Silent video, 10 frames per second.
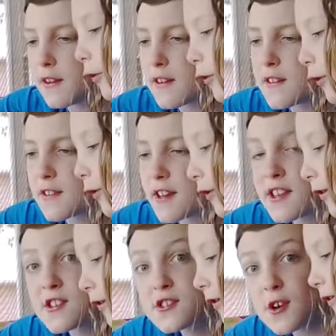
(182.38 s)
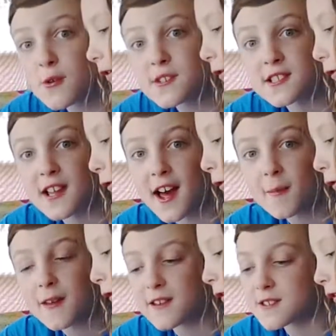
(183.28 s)
look at this guy. It's so
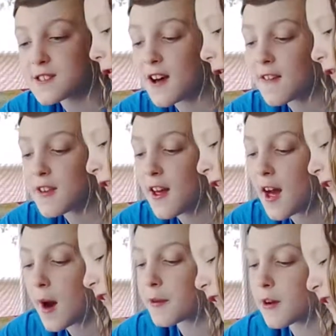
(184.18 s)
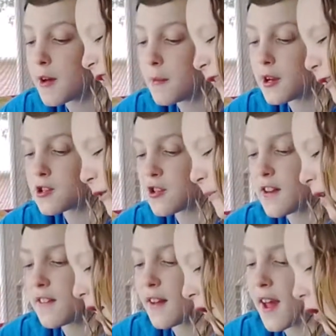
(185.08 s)
slimy and soft. I'm gonna go ahead and put it
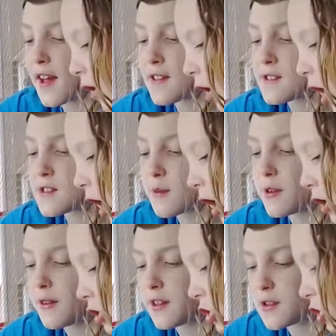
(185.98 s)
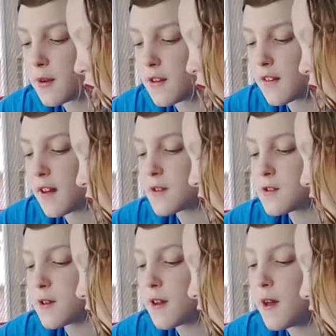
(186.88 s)
straight in the can so we don't like do anything else
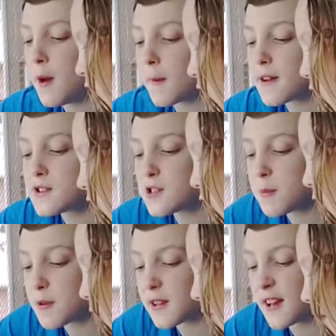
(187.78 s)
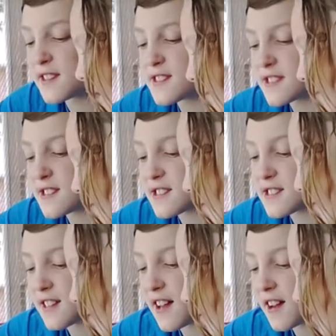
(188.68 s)
to it. But it's super like
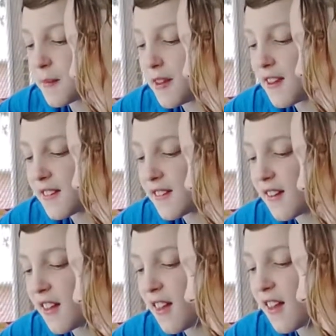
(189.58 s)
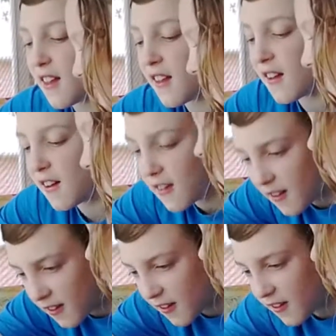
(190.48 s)
slimy and
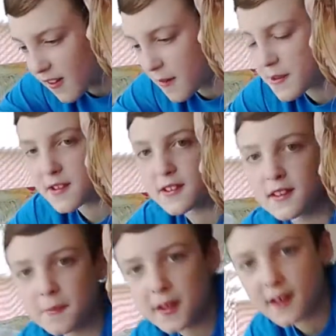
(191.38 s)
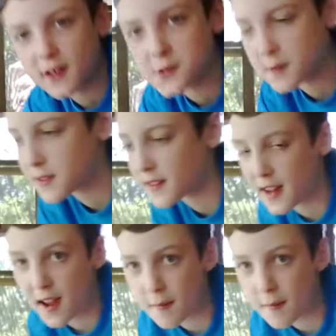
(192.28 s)
let me get close up to the